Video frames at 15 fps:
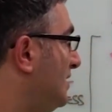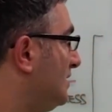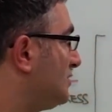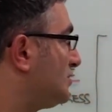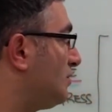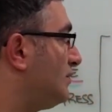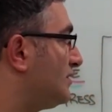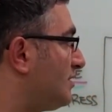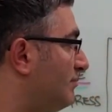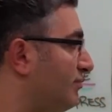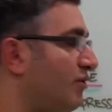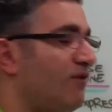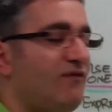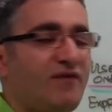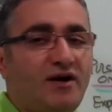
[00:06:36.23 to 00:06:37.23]
So with the
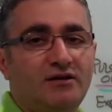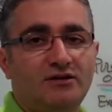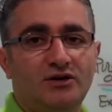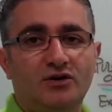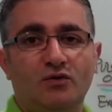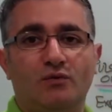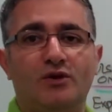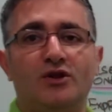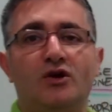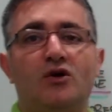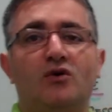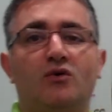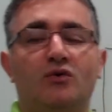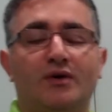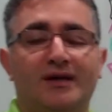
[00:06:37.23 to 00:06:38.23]
profiler, we
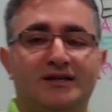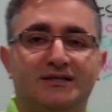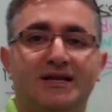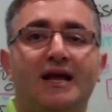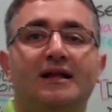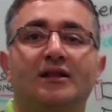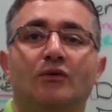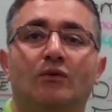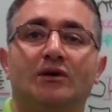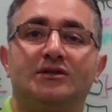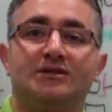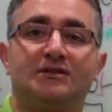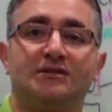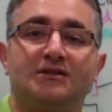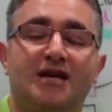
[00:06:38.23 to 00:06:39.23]
know exactly
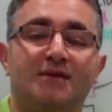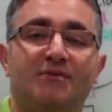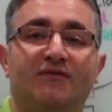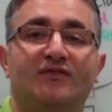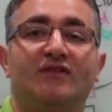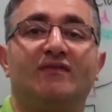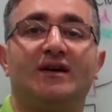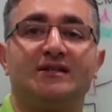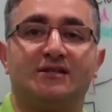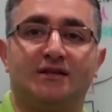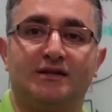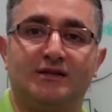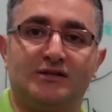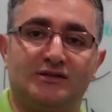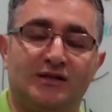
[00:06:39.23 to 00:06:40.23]
what type of device it
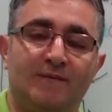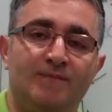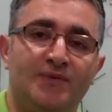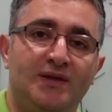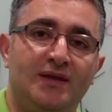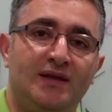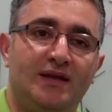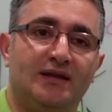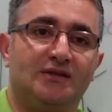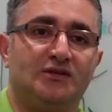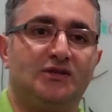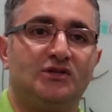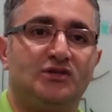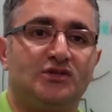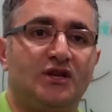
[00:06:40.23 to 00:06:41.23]
is. Is
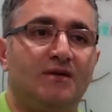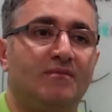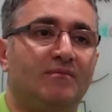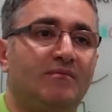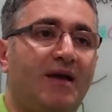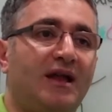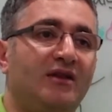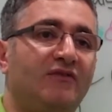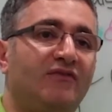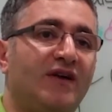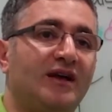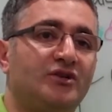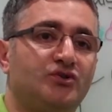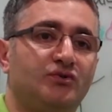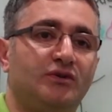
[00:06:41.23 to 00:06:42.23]
this some
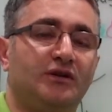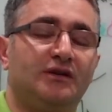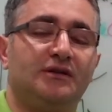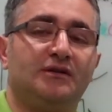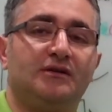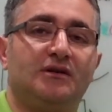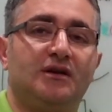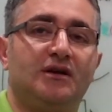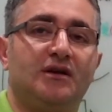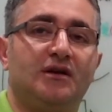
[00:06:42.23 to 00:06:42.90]
manufacturing